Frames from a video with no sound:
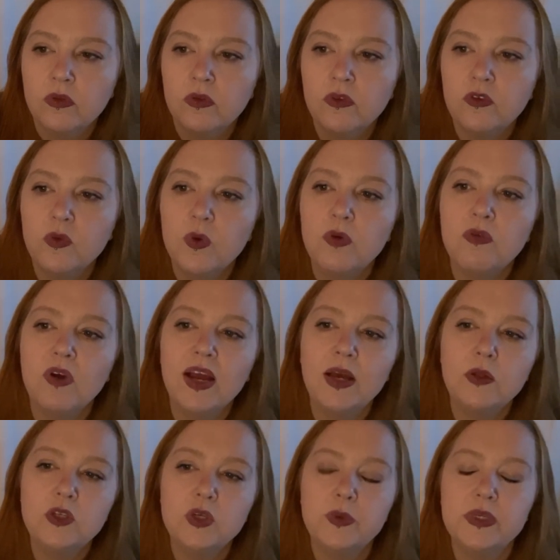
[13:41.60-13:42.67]
So
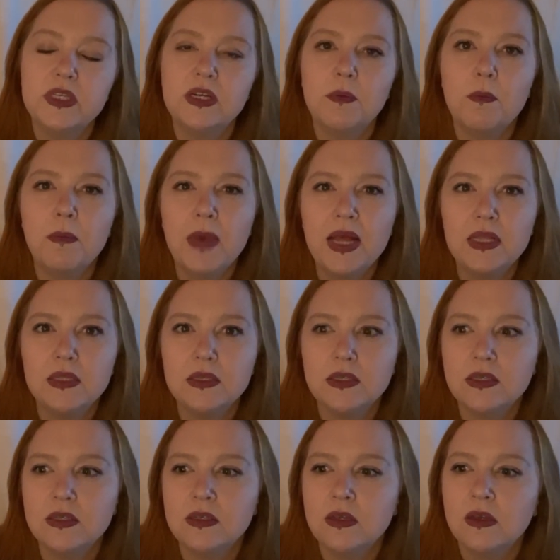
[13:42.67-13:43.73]
around you is an
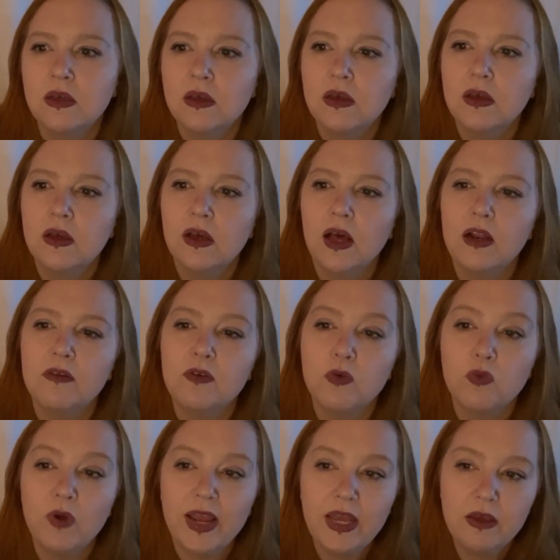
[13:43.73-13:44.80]
immense kind of
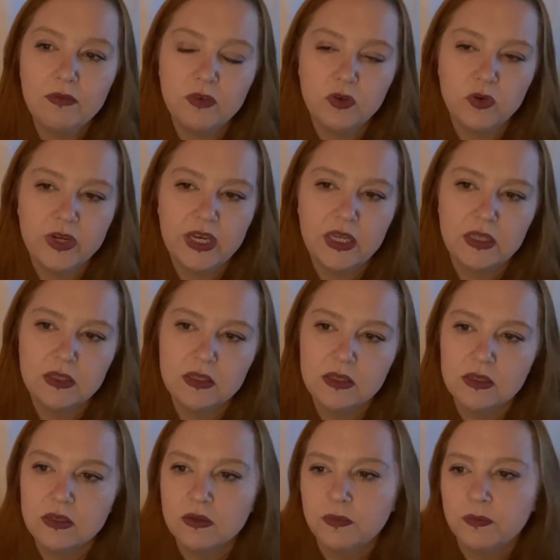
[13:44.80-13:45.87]
array of greens.